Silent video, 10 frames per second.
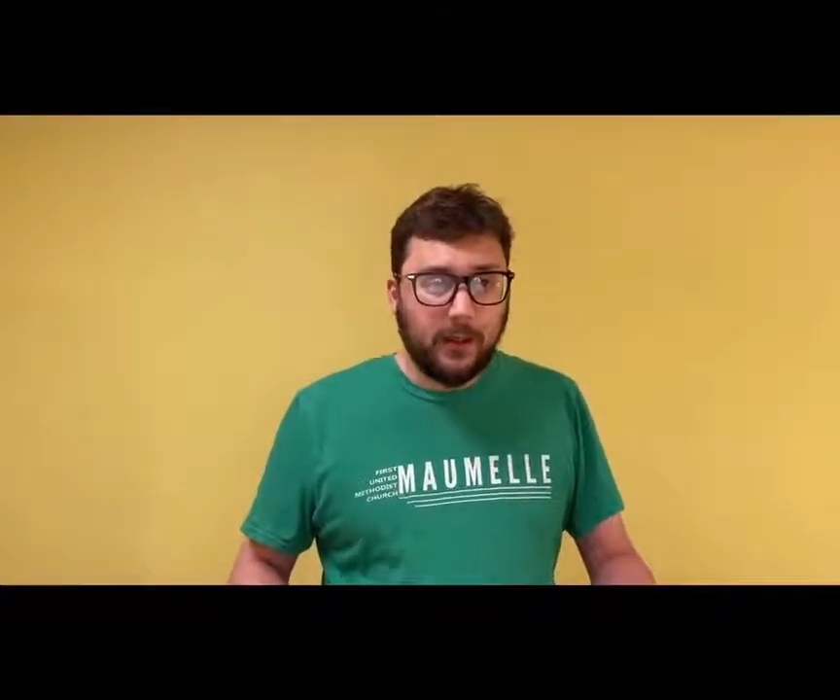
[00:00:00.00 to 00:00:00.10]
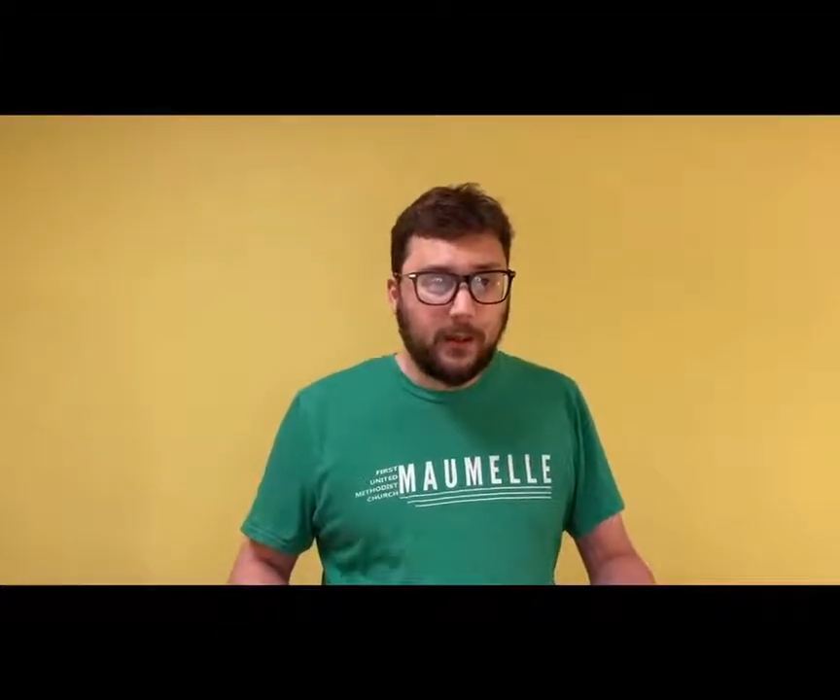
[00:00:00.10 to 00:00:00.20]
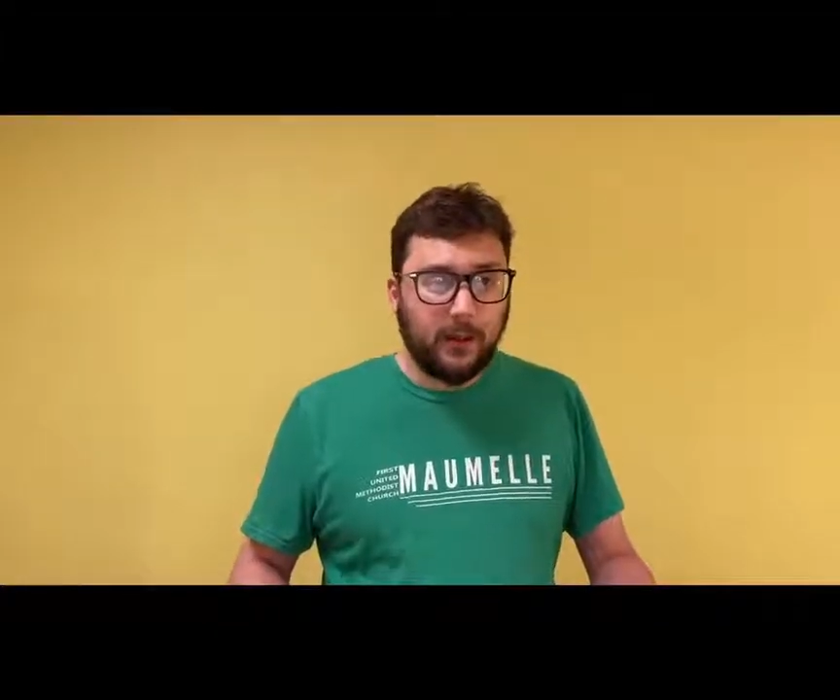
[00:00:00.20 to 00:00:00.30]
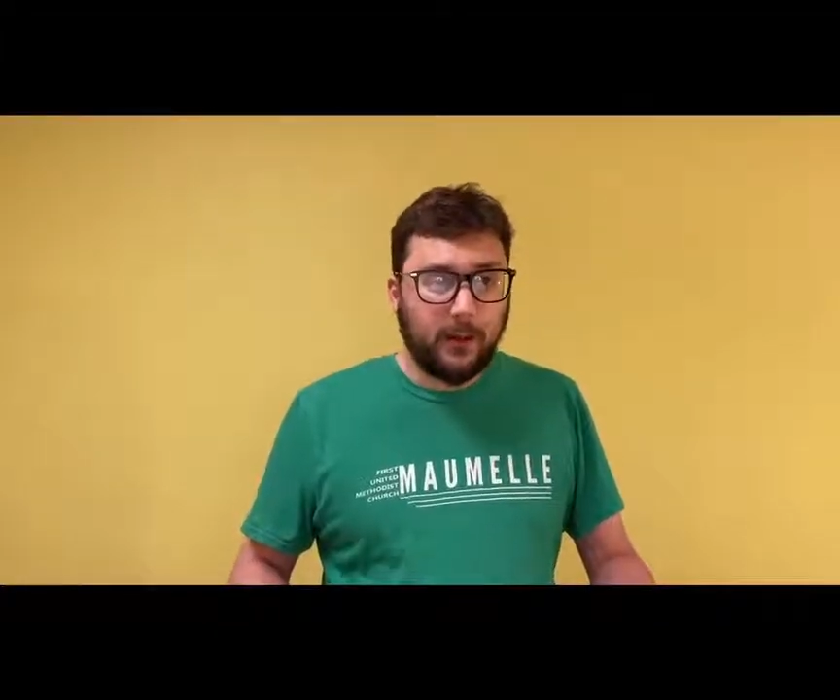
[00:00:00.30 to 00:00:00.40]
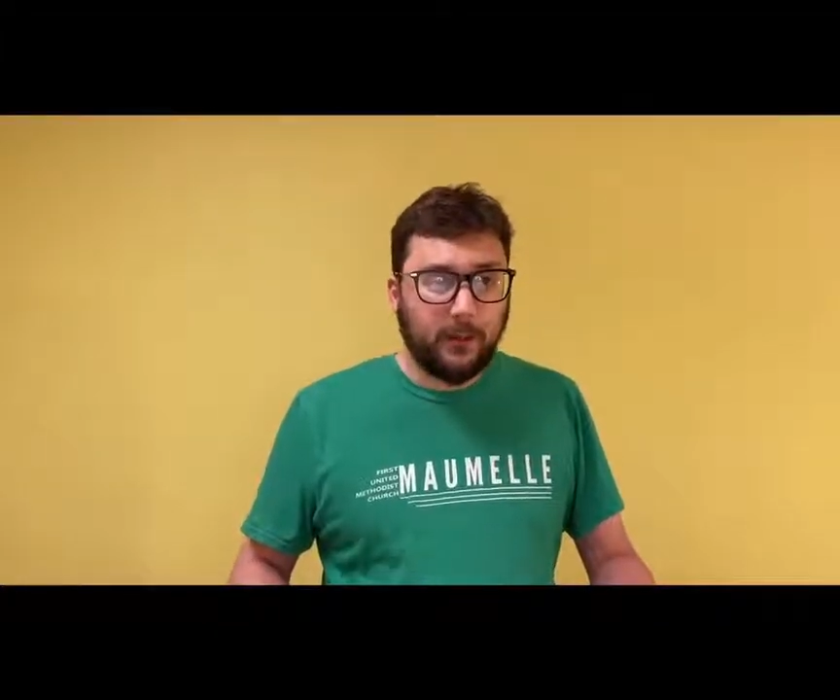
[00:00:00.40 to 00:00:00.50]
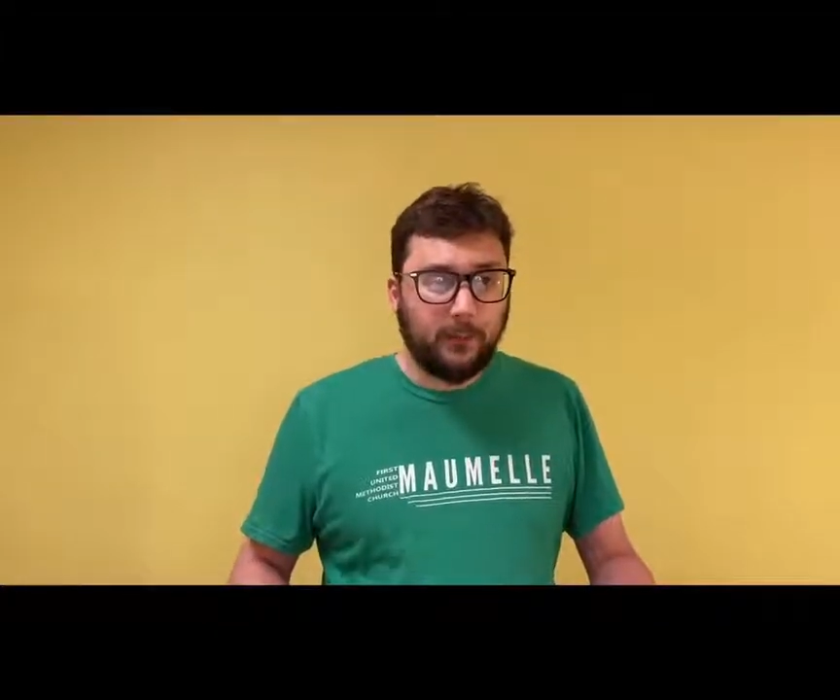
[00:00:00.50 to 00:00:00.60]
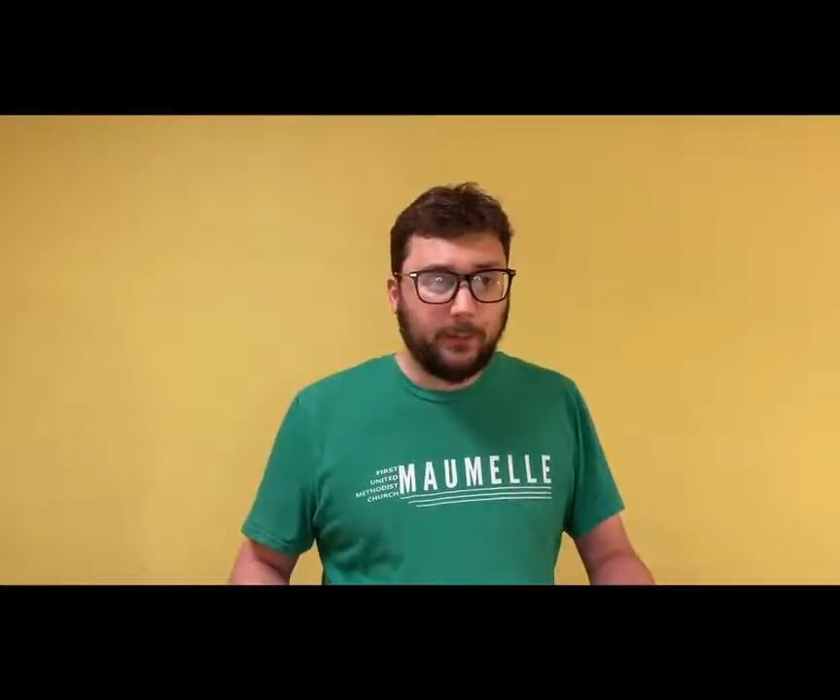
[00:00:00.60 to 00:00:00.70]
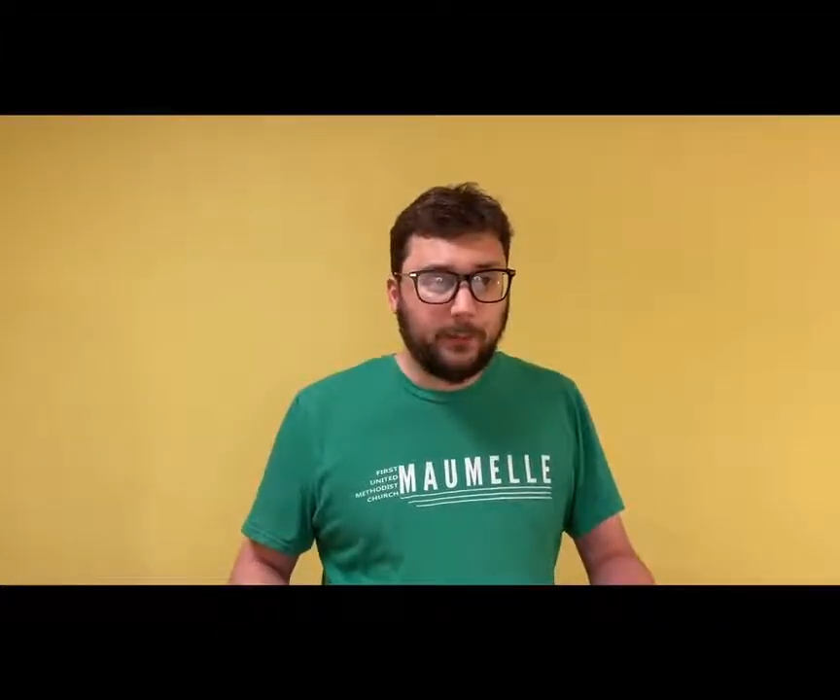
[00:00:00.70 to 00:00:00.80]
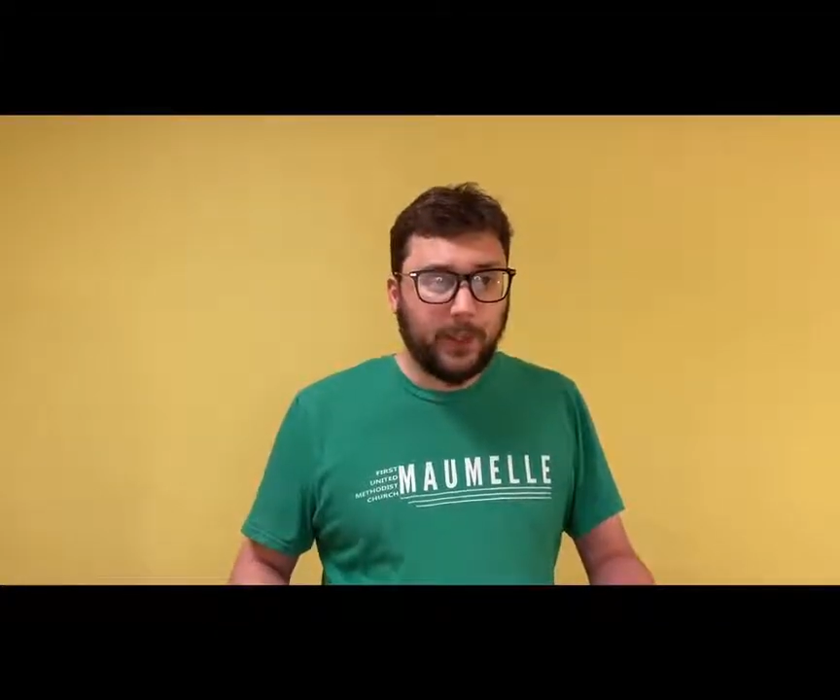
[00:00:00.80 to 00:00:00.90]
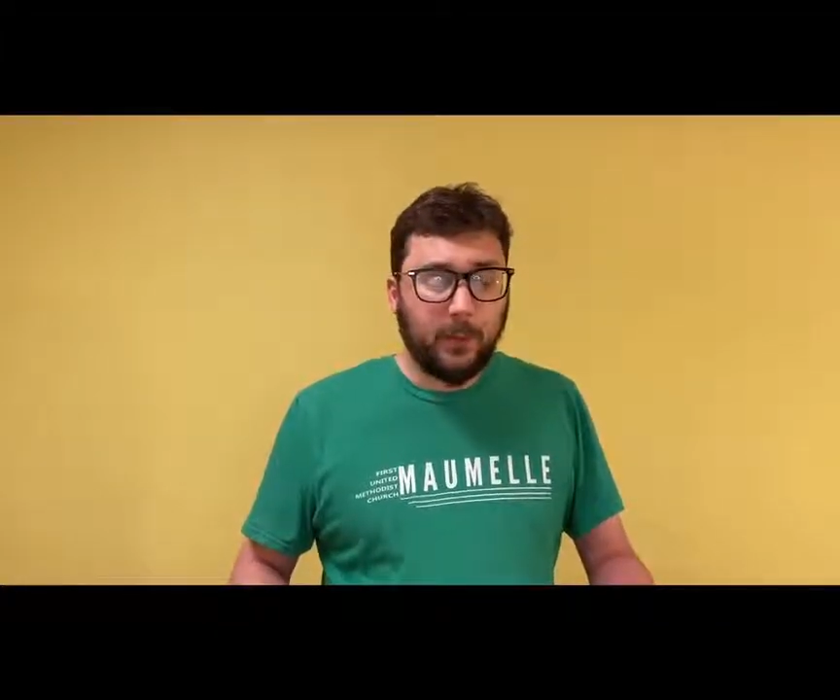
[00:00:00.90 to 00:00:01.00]

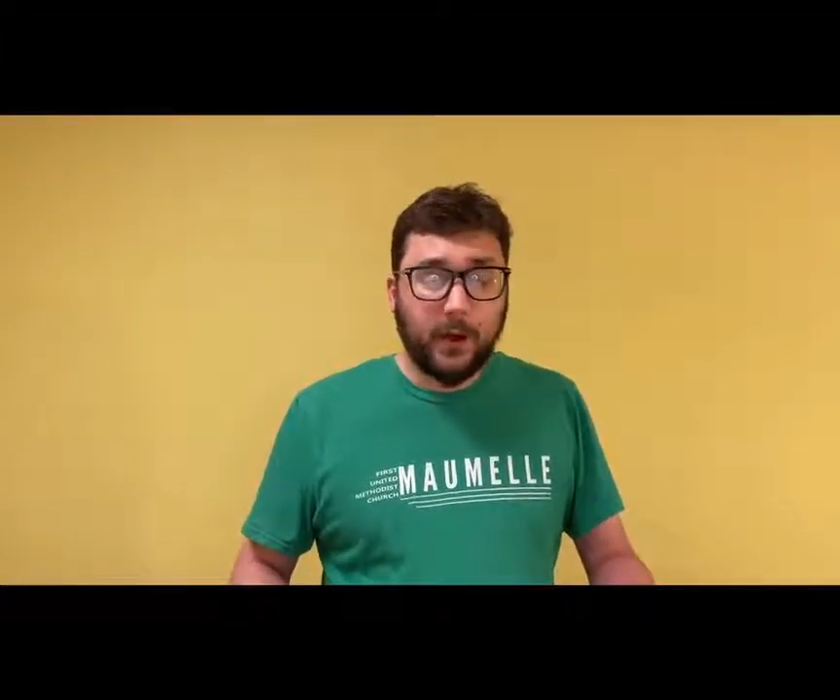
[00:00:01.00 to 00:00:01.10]
Um, you know,